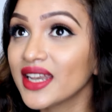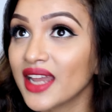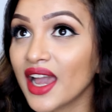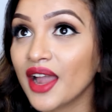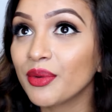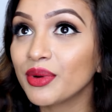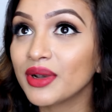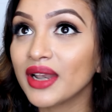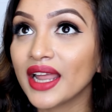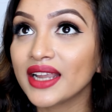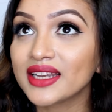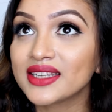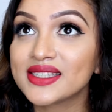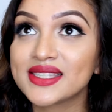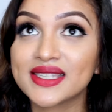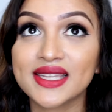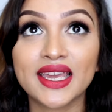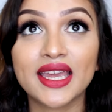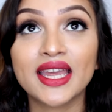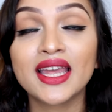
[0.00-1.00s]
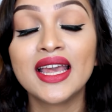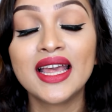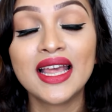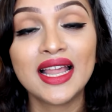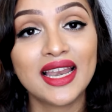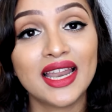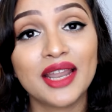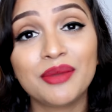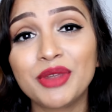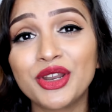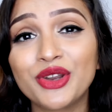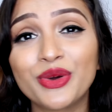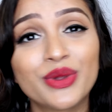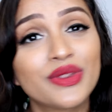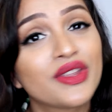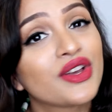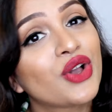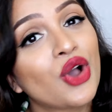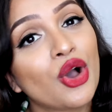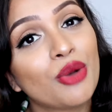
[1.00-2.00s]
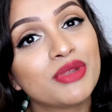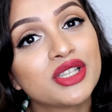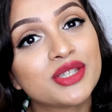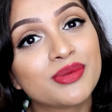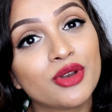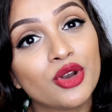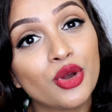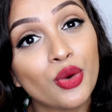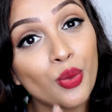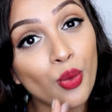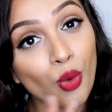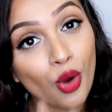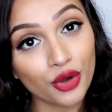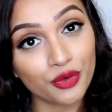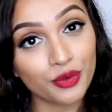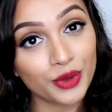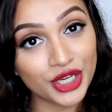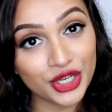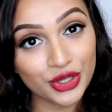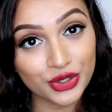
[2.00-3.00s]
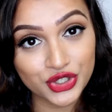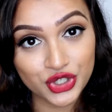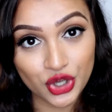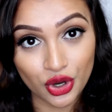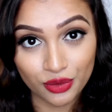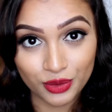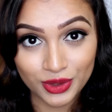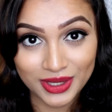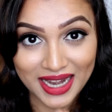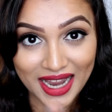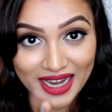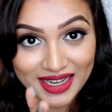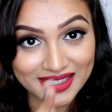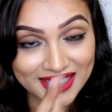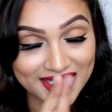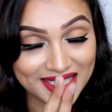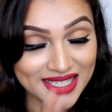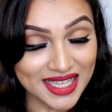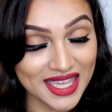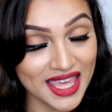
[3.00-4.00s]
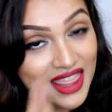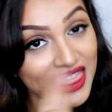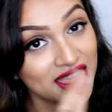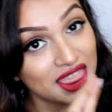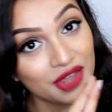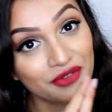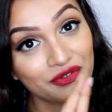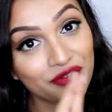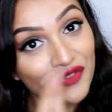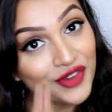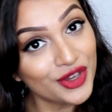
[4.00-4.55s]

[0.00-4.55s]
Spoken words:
it I would like to say. Let me know in the comments below what videos you all would like to see in the